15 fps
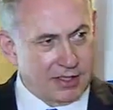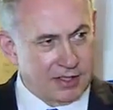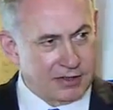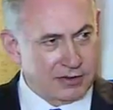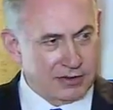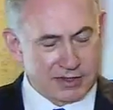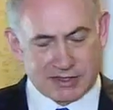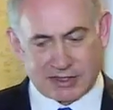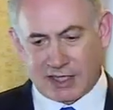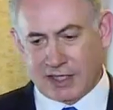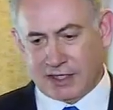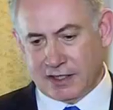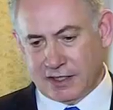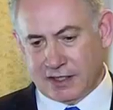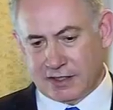a Jewish
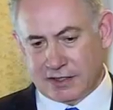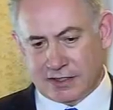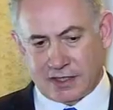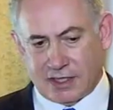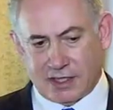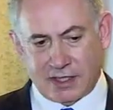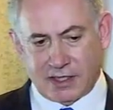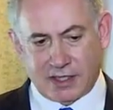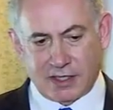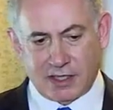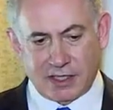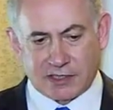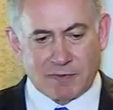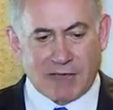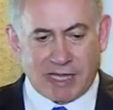state is
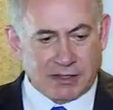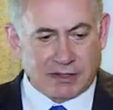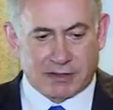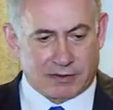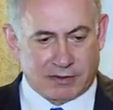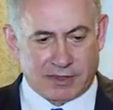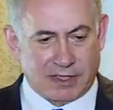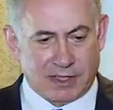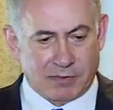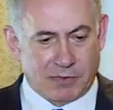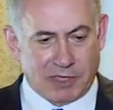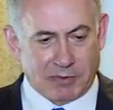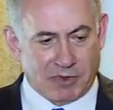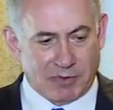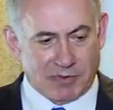mandatory, and
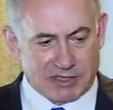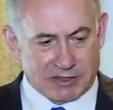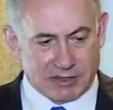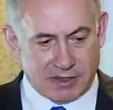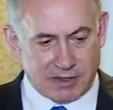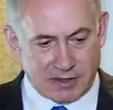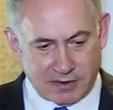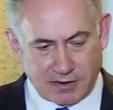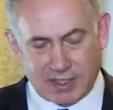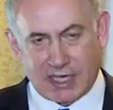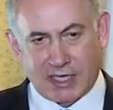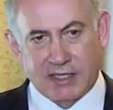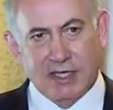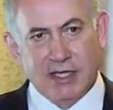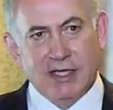people must do
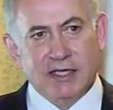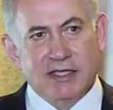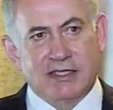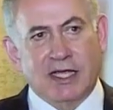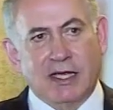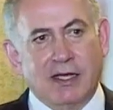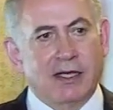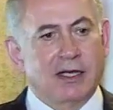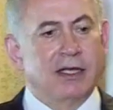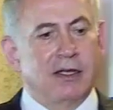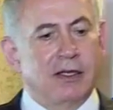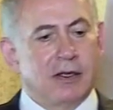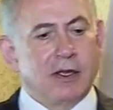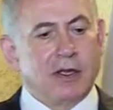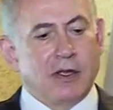that. Secondly,
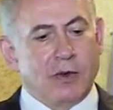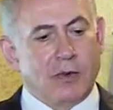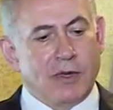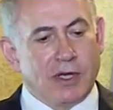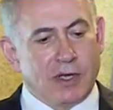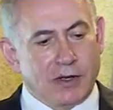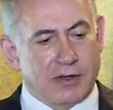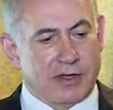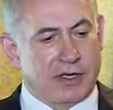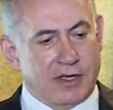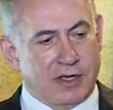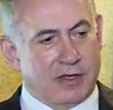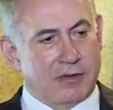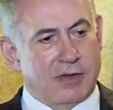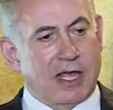we know that
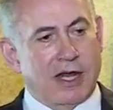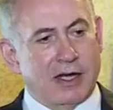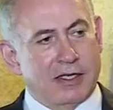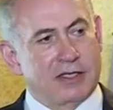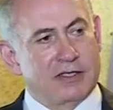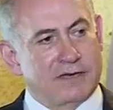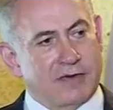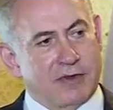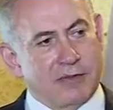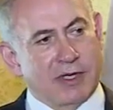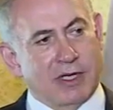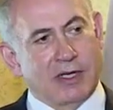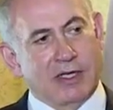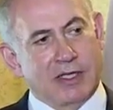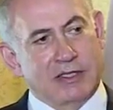in the realities of the
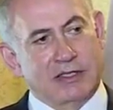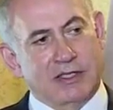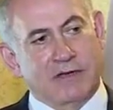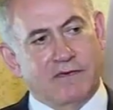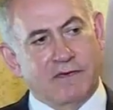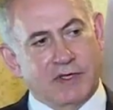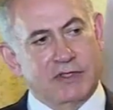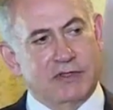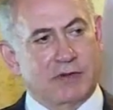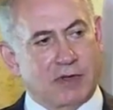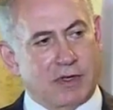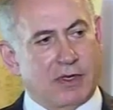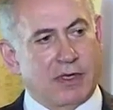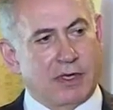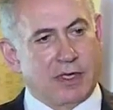Middle East, if
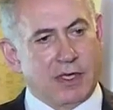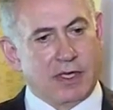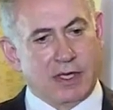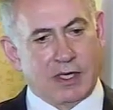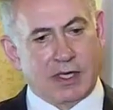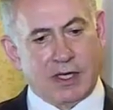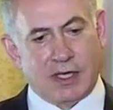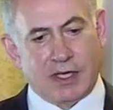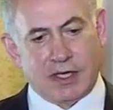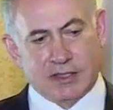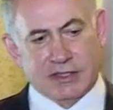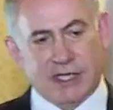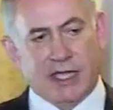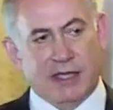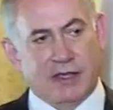Israel
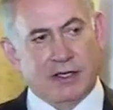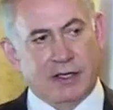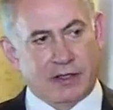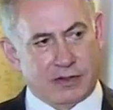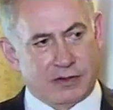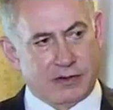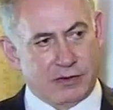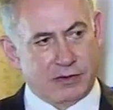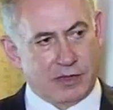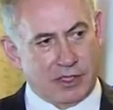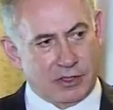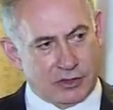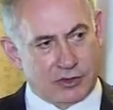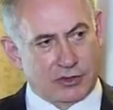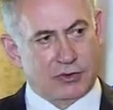is not there to
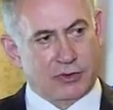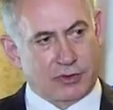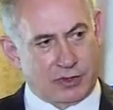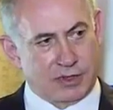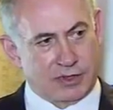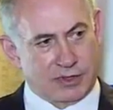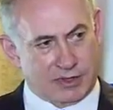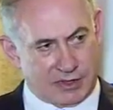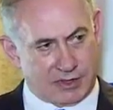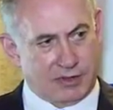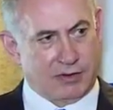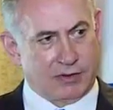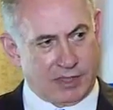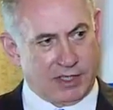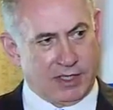ensure
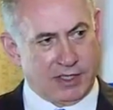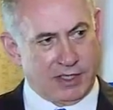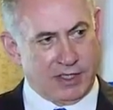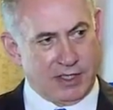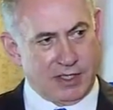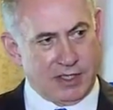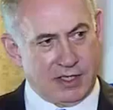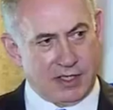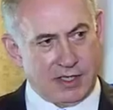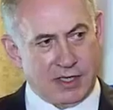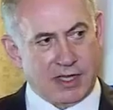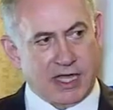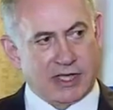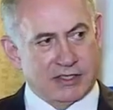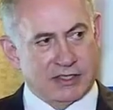security,
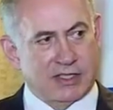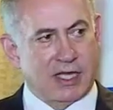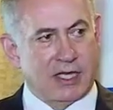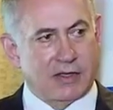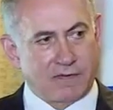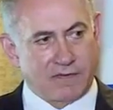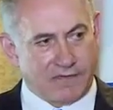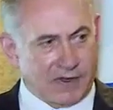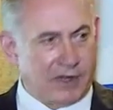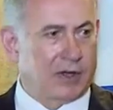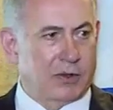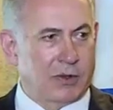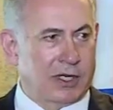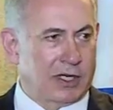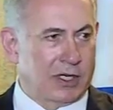then that state very
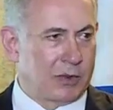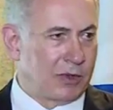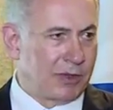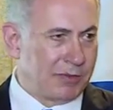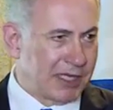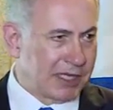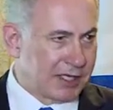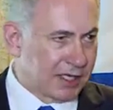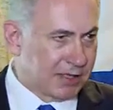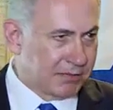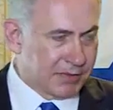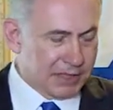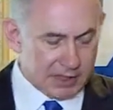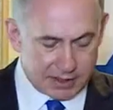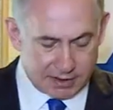quickly will become